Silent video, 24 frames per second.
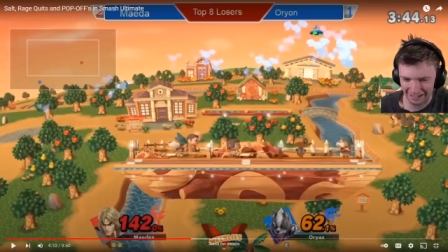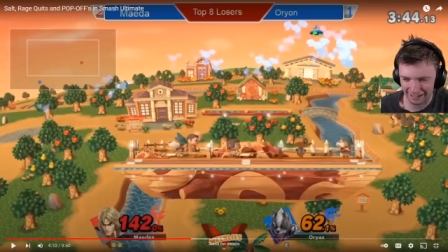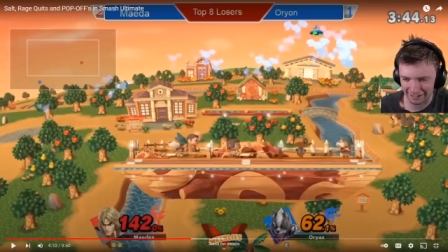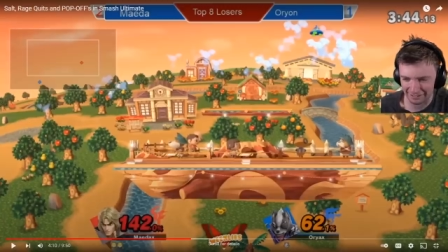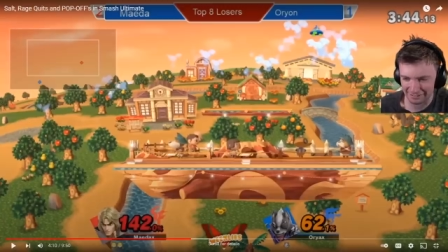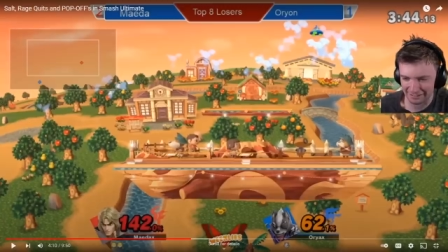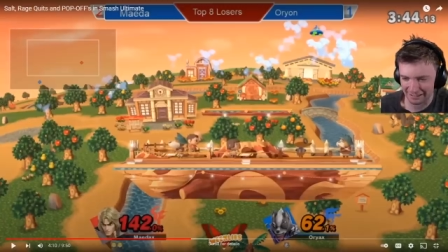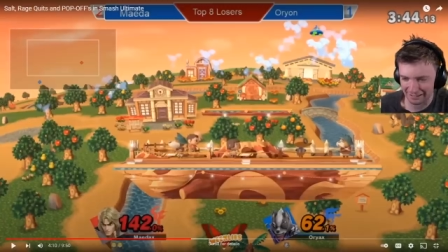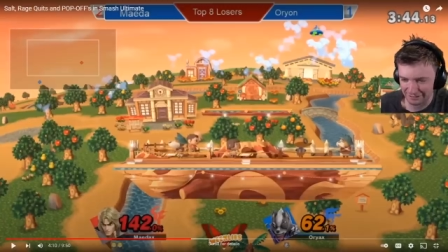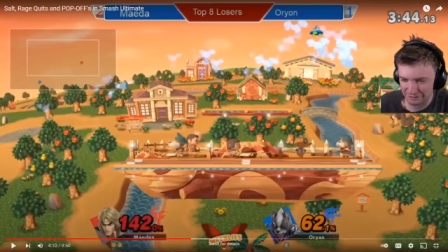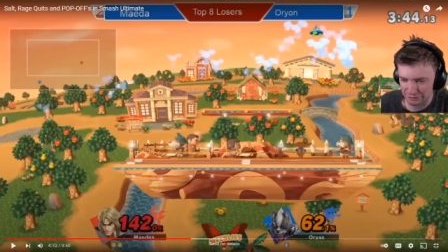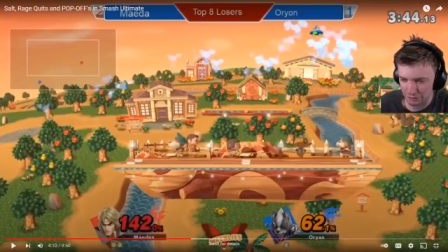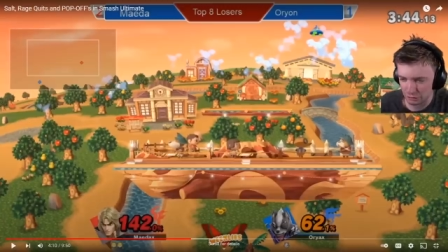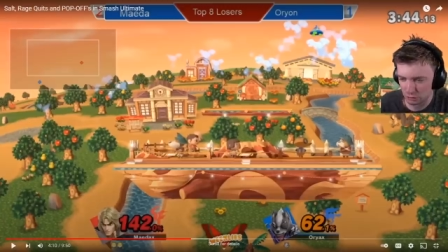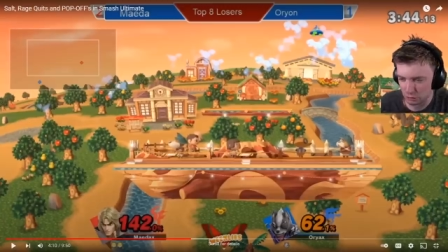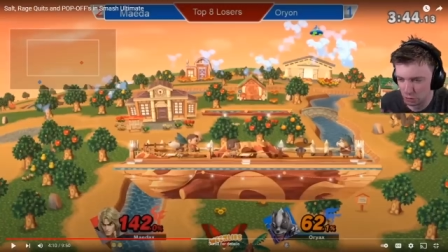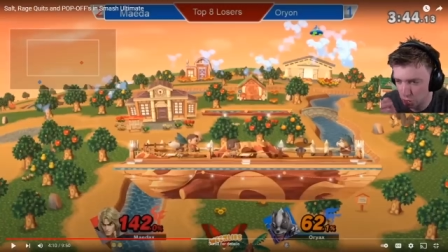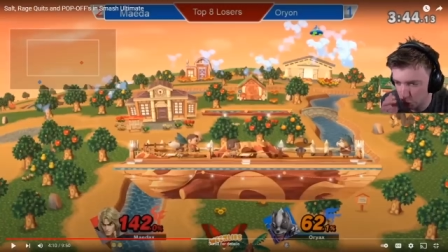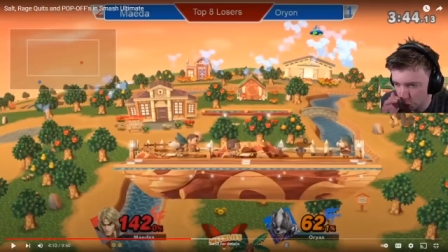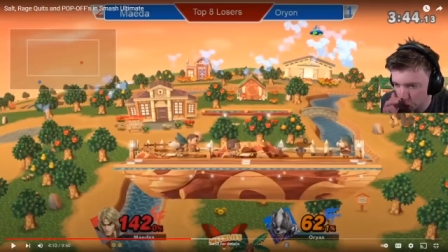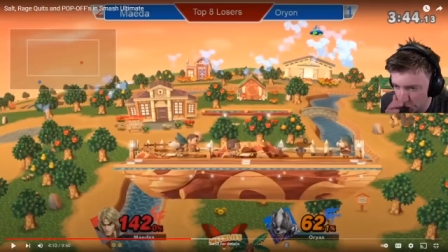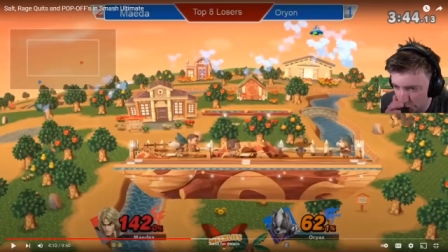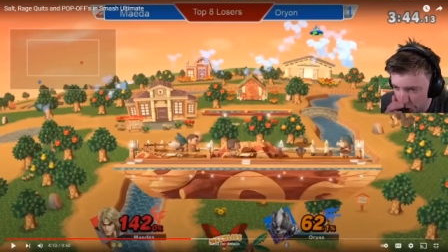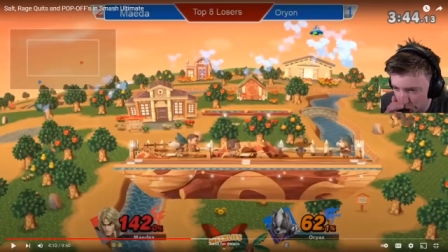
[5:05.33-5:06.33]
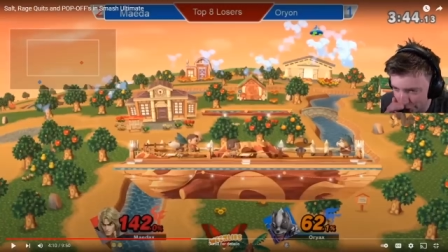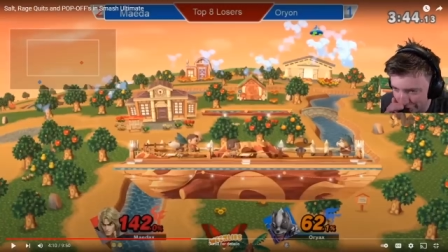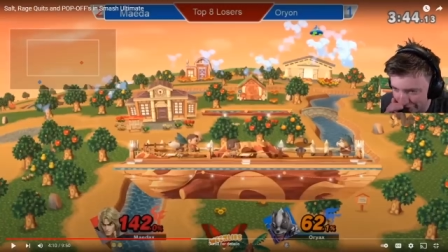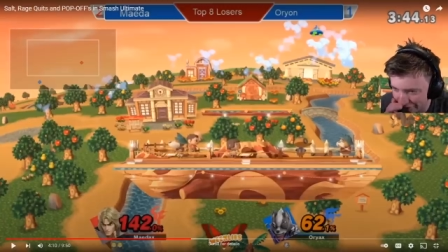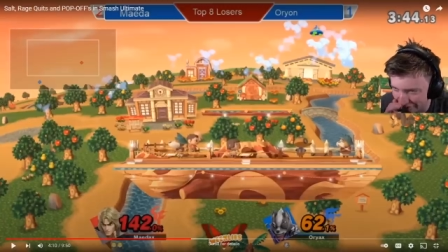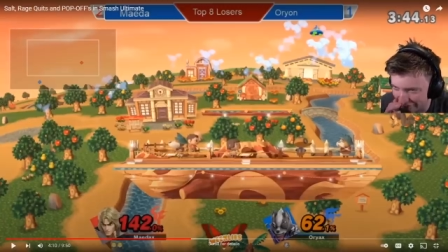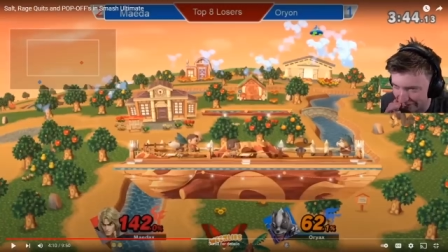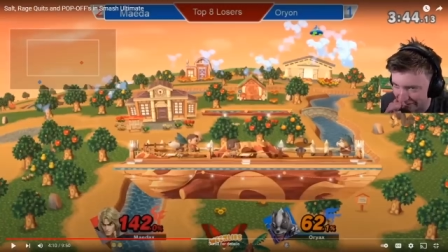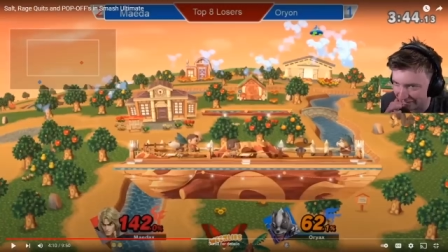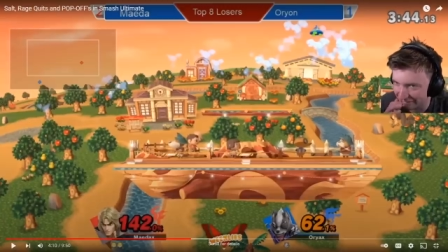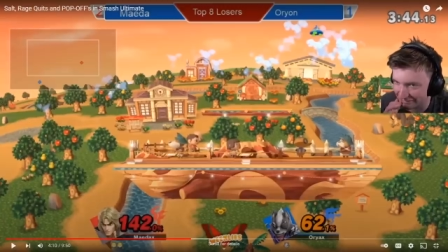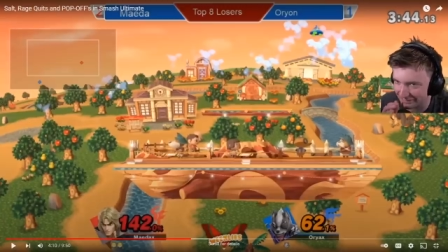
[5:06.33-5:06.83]
down there to
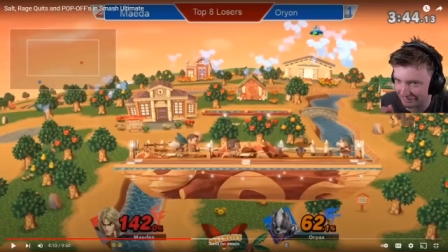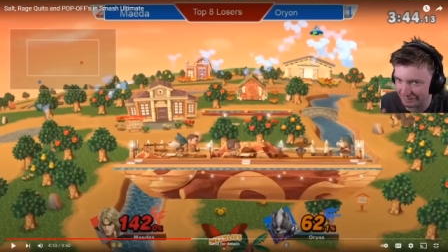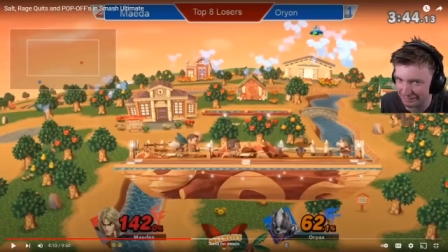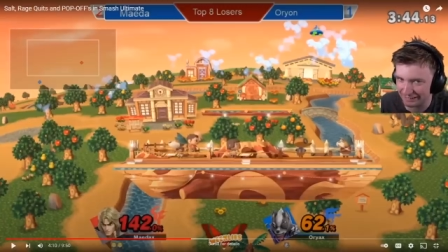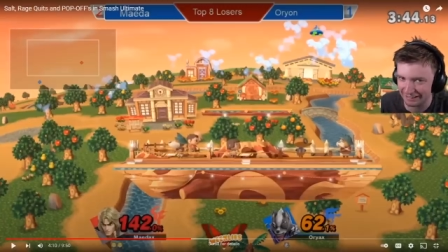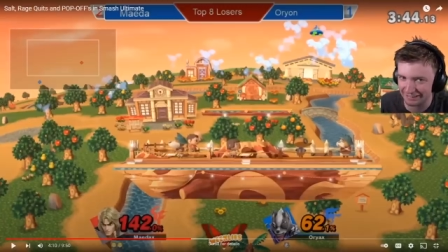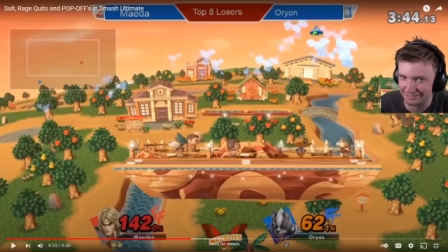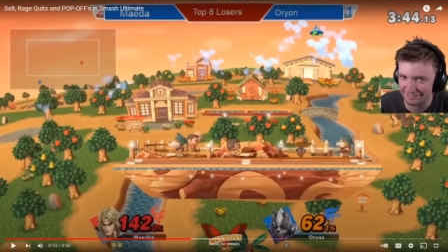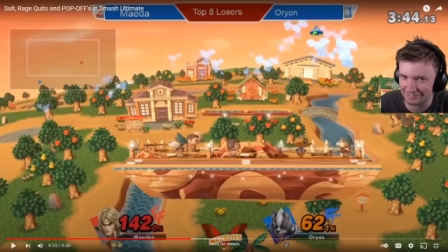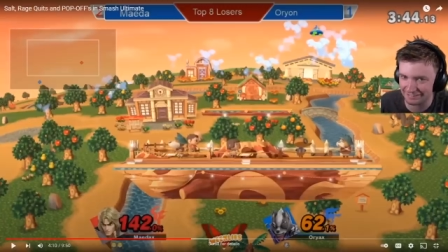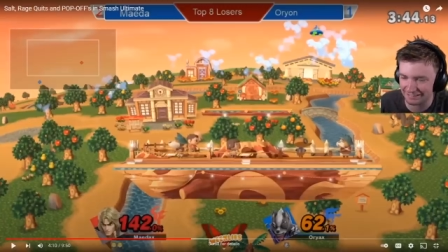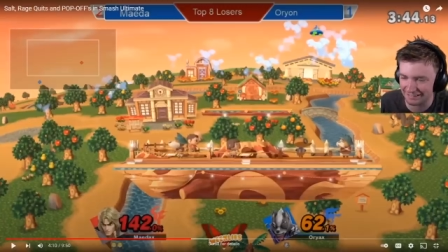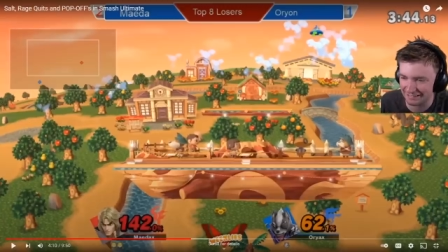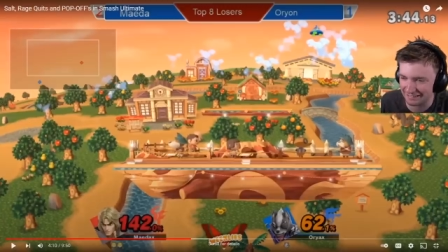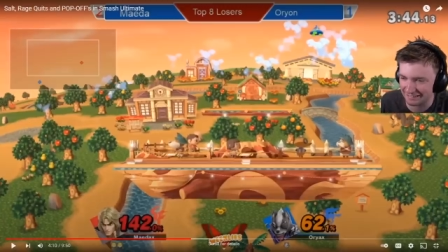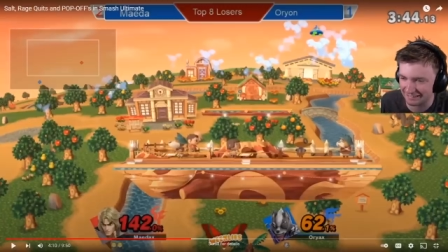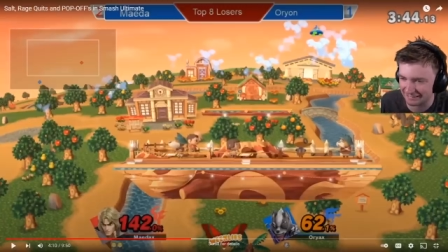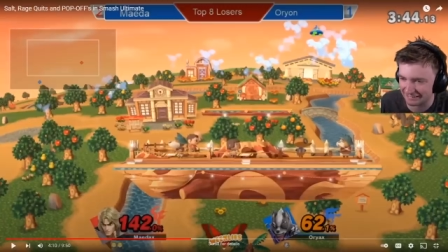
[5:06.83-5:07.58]
lose. Is that what they said?